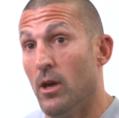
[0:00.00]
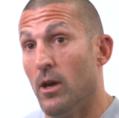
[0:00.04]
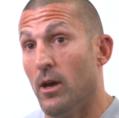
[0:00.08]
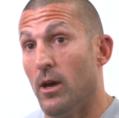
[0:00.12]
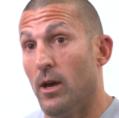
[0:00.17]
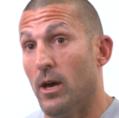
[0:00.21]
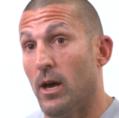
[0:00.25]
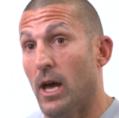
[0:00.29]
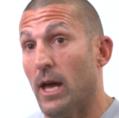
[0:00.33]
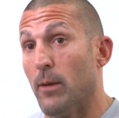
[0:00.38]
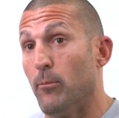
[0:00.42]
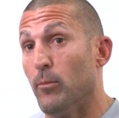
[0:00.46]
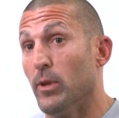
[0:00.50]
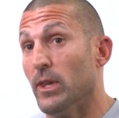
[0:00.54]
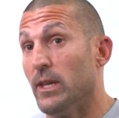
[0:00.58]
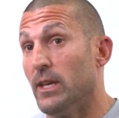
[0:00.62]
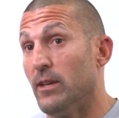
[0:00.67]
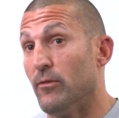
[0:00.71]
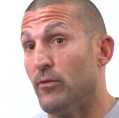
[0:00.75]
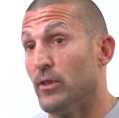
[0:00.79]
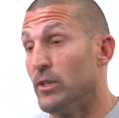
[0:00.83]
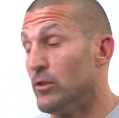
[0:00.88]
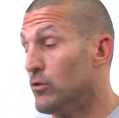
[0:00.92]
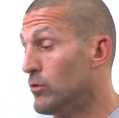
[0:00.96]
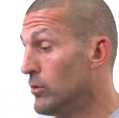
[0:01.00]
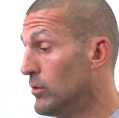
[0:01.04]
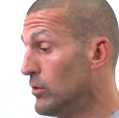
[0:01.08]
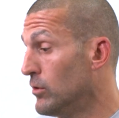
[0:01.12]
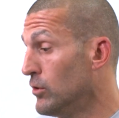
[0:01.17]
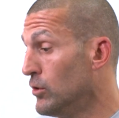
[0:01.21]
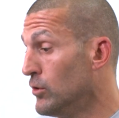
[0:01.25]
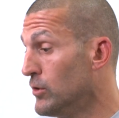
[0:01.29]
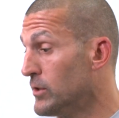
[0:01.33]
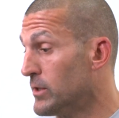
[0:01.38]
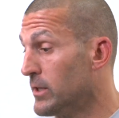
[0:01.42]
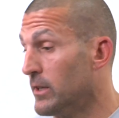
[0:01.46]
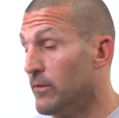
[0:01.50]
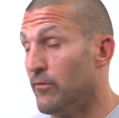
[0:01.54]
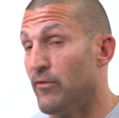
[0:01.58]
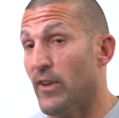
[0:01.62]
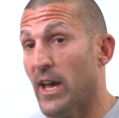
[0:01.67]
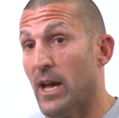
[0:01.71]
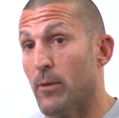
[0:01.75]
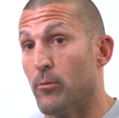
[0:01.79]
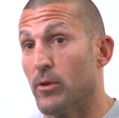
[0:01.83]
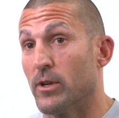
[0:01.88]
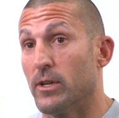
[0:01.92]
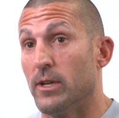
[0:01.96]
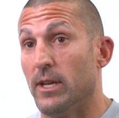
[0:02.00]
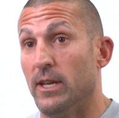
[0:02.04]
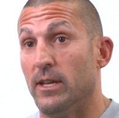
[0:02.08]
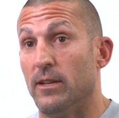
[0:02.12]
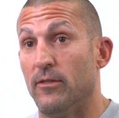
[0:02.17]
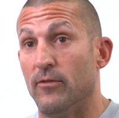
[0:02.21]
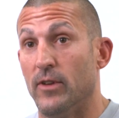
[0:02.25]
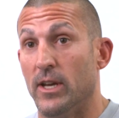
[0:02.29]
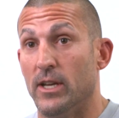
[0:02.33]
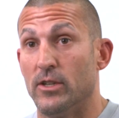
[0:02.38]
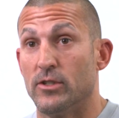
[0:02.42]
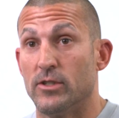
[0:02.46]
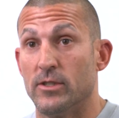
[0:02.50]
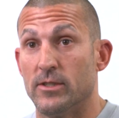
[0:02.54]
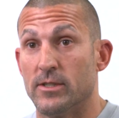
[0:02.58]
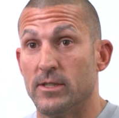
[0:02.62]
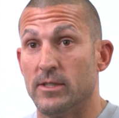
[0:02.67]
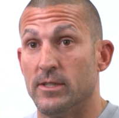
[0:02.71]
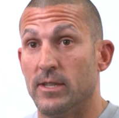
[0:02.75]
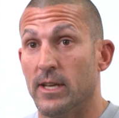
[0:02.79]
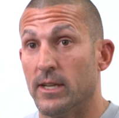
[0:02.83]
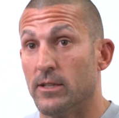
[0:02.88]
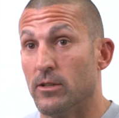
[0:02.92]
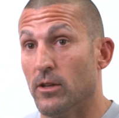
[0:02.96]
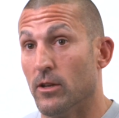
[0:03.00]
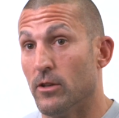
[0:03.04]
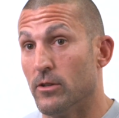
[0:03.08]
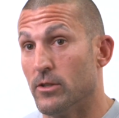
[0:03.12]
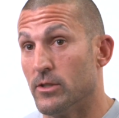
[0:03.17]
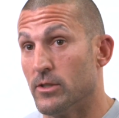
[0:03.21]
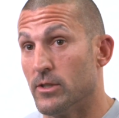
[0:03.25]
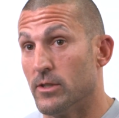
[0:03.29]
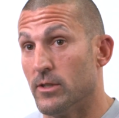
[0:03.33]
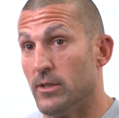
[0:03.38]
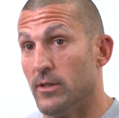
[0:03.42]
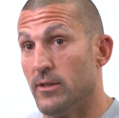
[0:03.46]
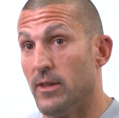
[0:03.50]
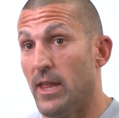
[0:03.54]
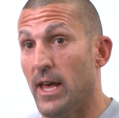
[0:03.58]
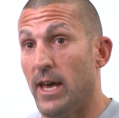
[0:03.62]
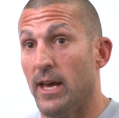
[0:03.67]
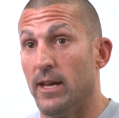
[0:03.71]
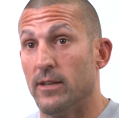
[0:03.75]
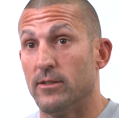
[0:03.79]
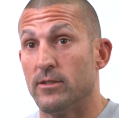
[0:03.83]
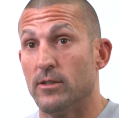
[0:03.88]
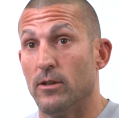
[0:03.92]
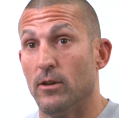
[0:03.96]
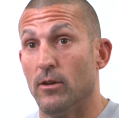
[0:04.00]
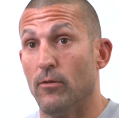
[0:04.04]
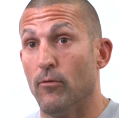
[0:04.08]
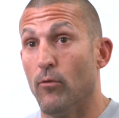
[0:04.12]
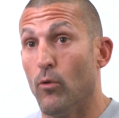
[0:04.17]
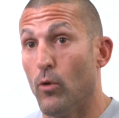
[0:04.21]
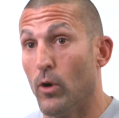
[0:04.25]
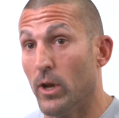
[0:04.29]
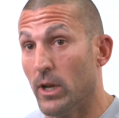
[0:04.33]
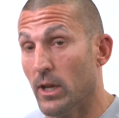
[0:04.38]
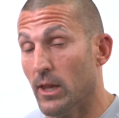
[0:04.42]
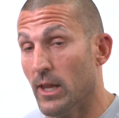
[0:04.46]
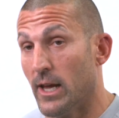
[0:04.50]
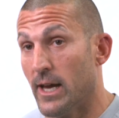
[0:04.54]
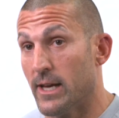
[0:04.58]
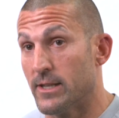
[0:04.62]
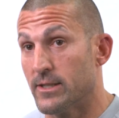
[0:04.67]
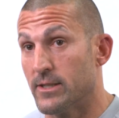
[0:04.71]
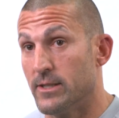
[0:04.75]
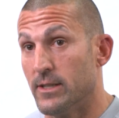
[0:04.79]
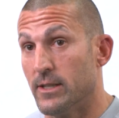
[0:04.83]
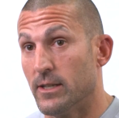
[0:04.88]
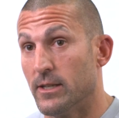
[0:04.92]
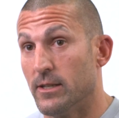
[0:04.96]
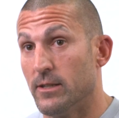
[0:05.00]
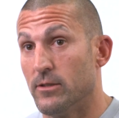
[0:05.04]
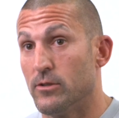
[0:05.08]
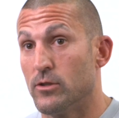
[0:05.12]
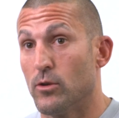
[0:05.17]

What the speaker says: I believe in using fabric innovations and technologies that avoid elastic.